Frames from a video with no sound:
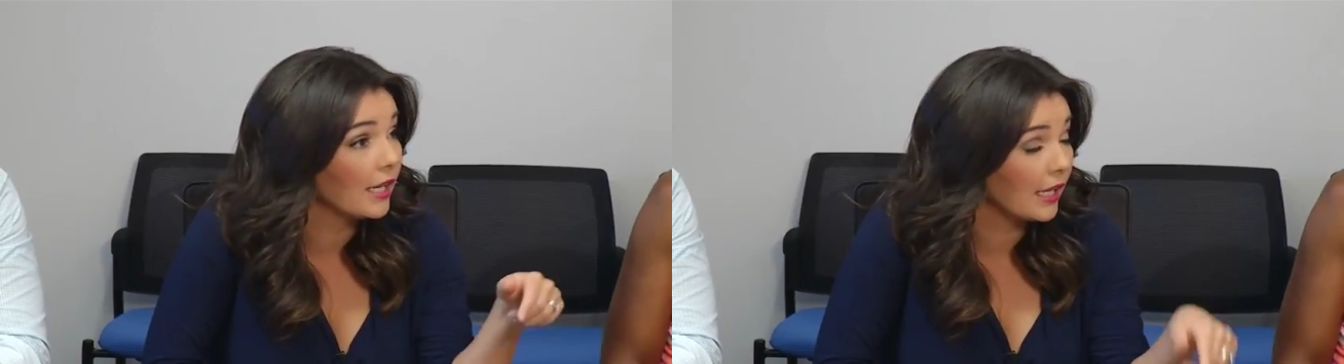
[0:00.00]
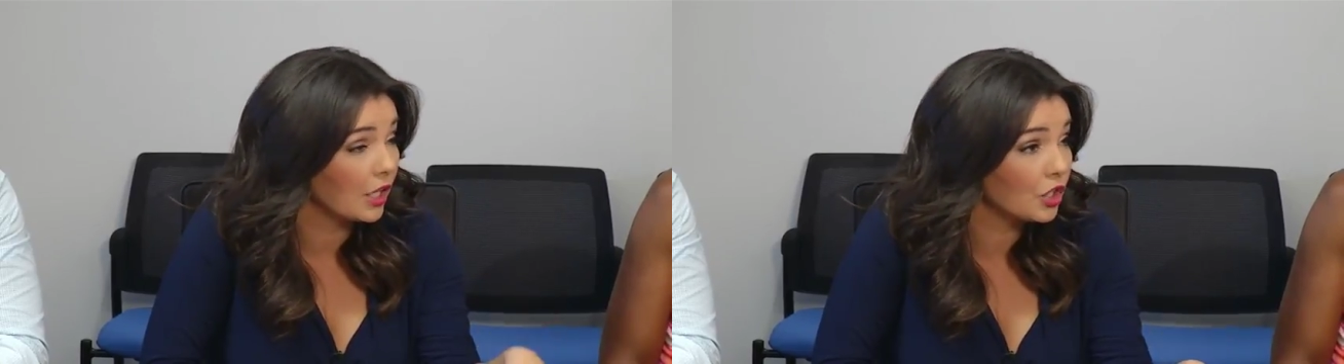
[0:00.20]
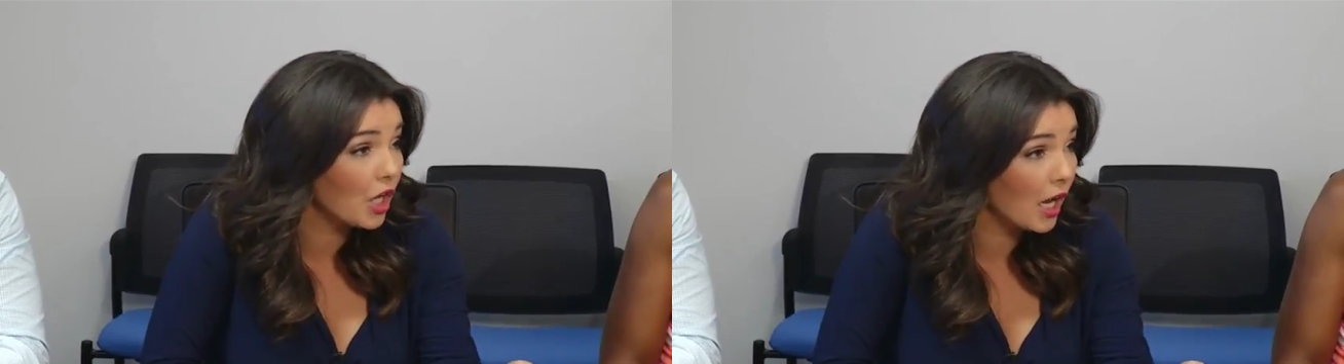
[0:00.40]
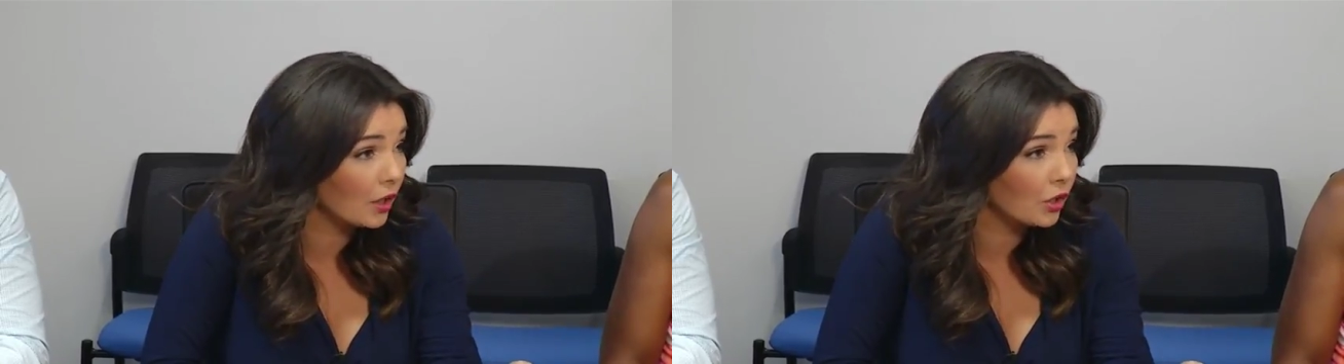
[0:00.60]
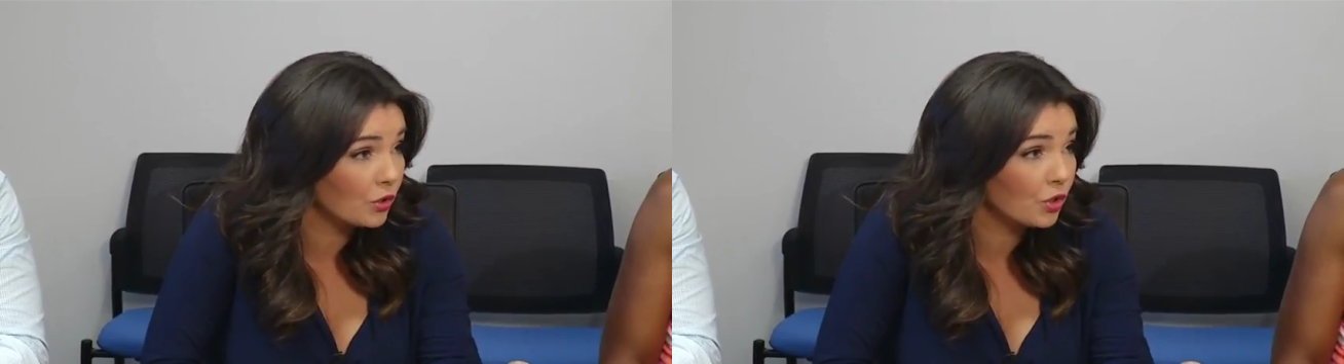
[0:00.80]
get your
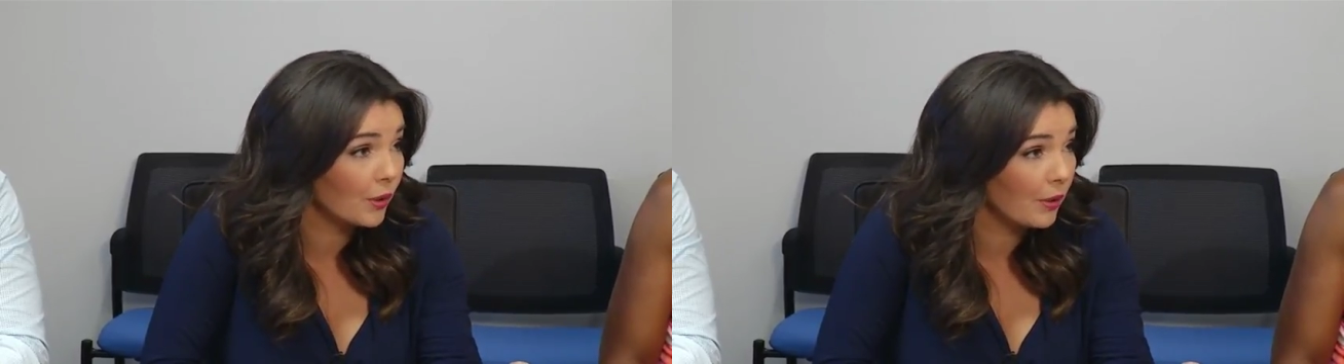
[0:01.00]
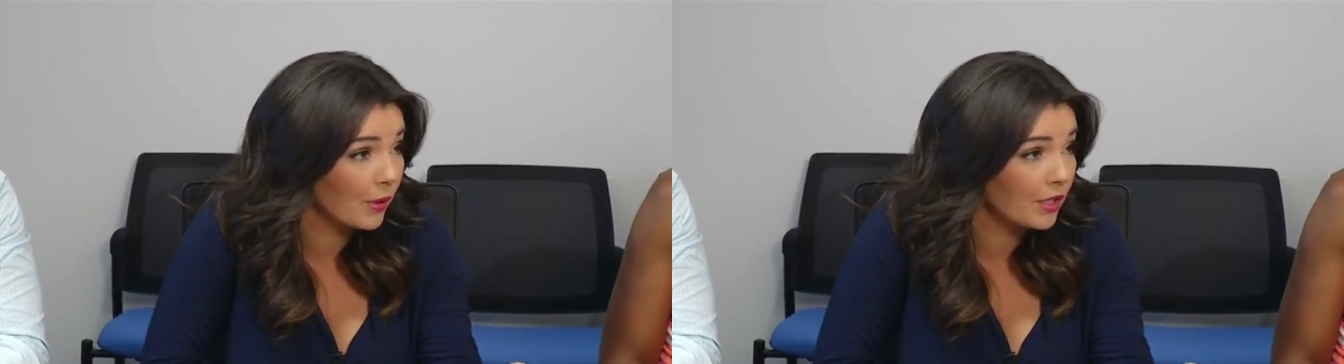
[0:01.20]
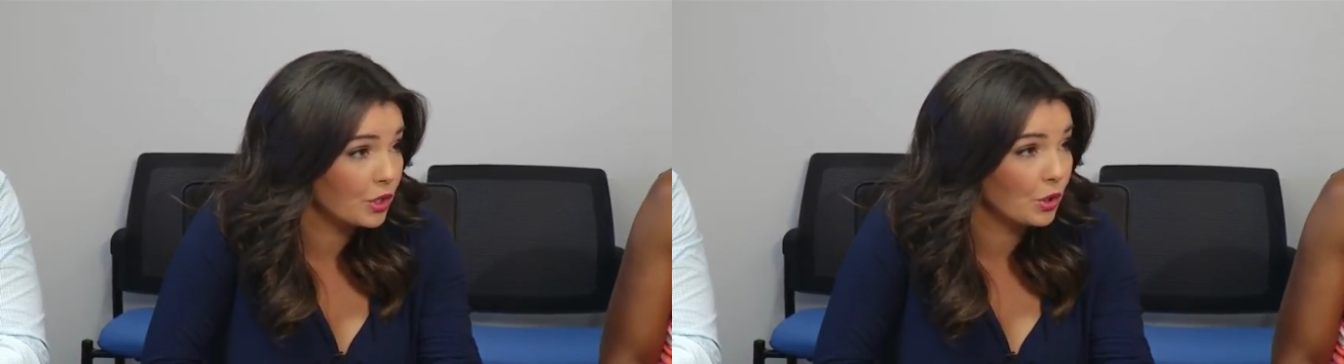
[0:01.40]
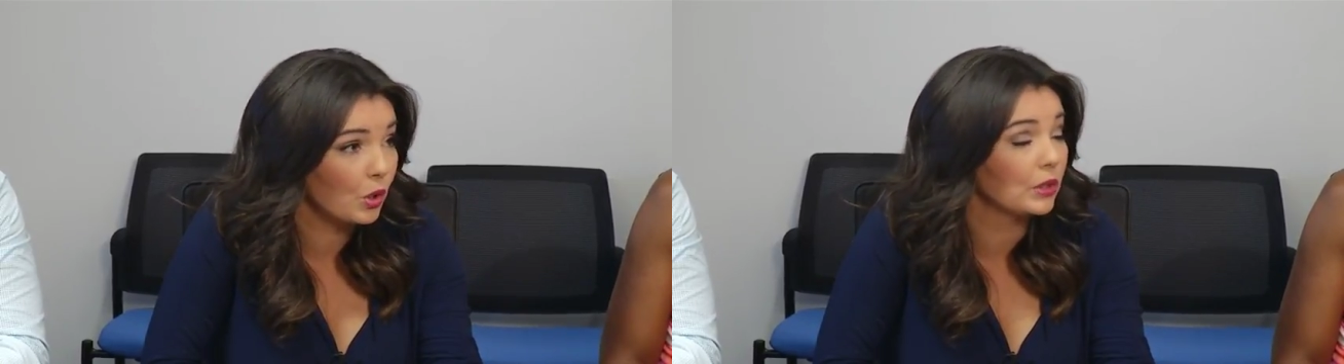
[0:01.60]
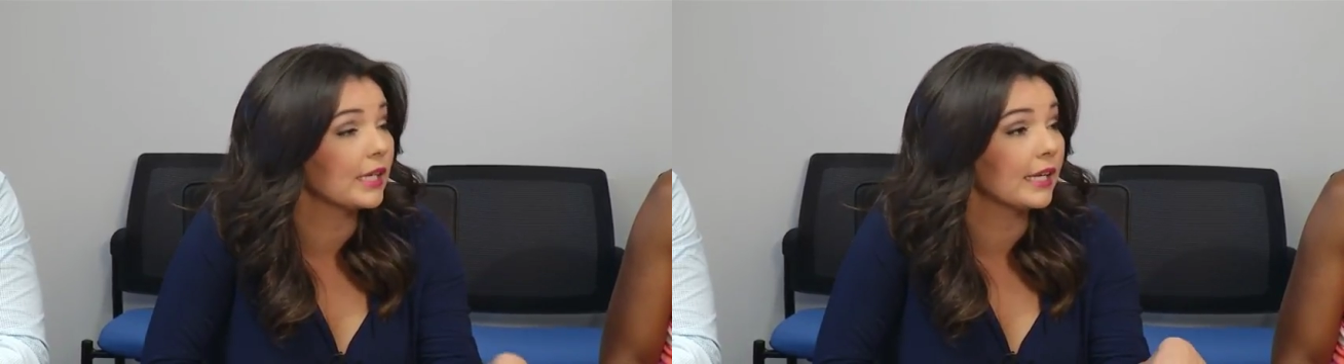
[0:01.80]
daughter, who's 21 years
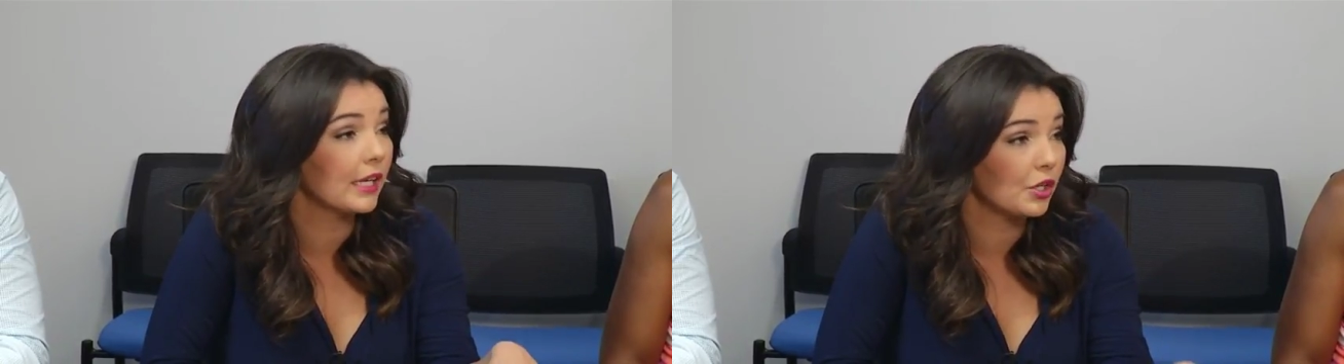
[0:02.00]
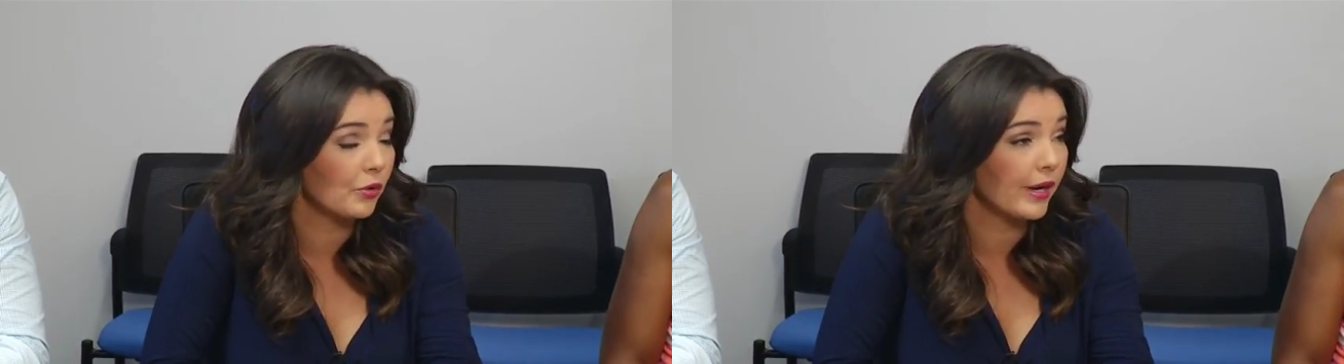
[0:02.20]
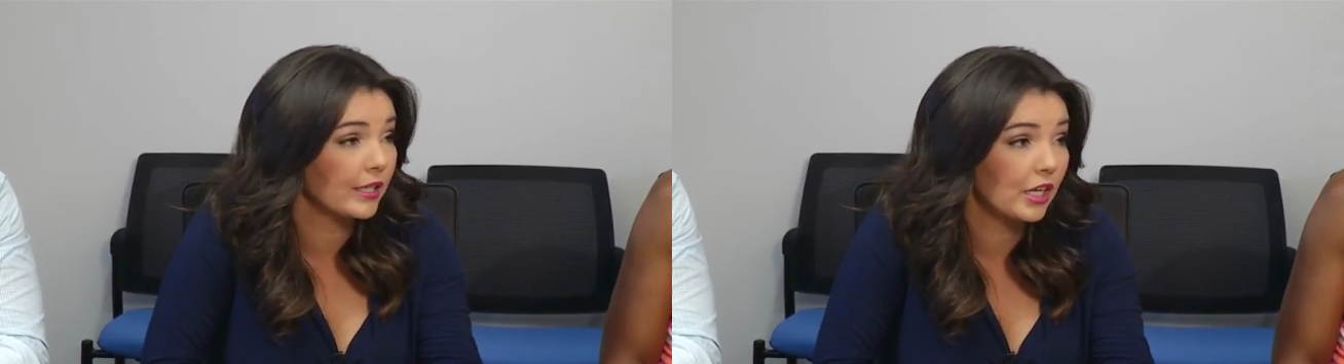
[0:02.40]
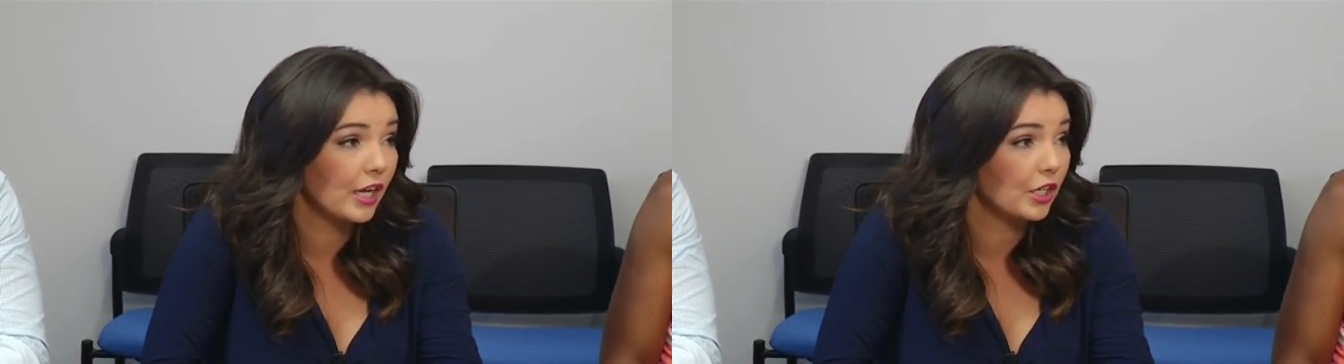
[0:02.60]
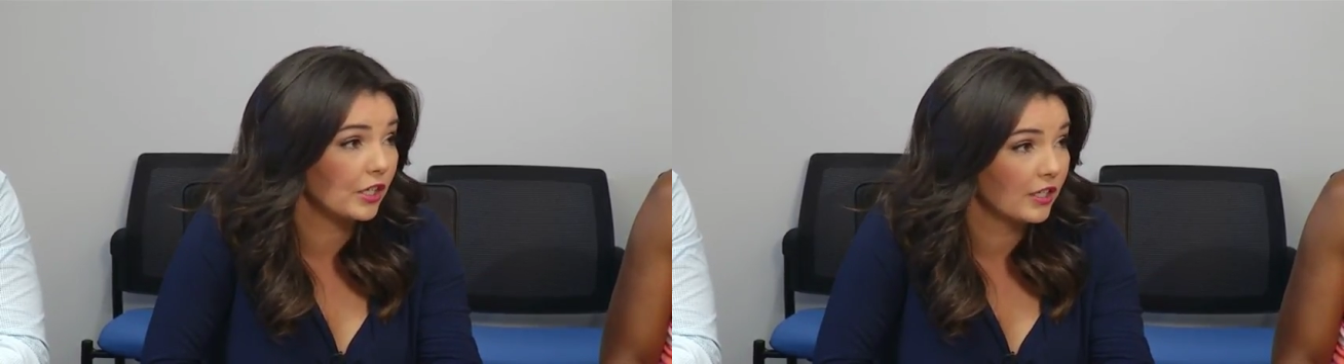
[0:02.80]
old, and get your
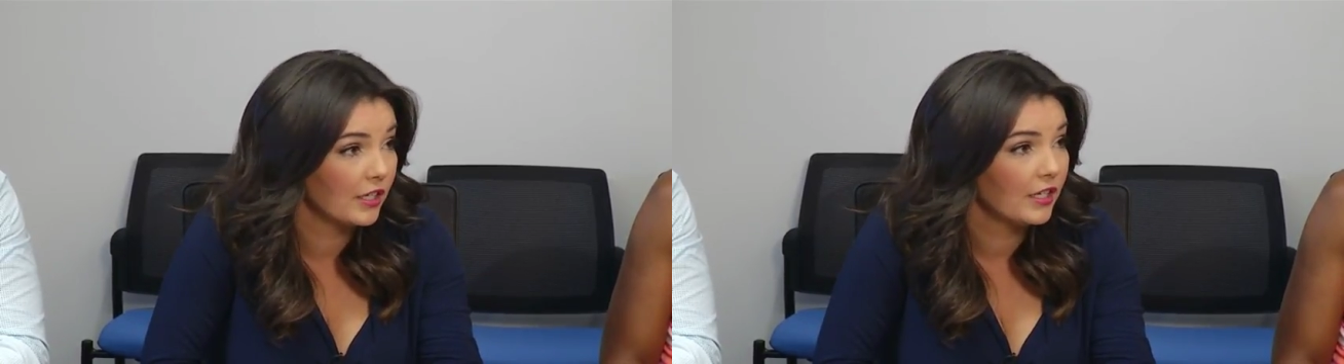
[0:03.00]
granddaughter."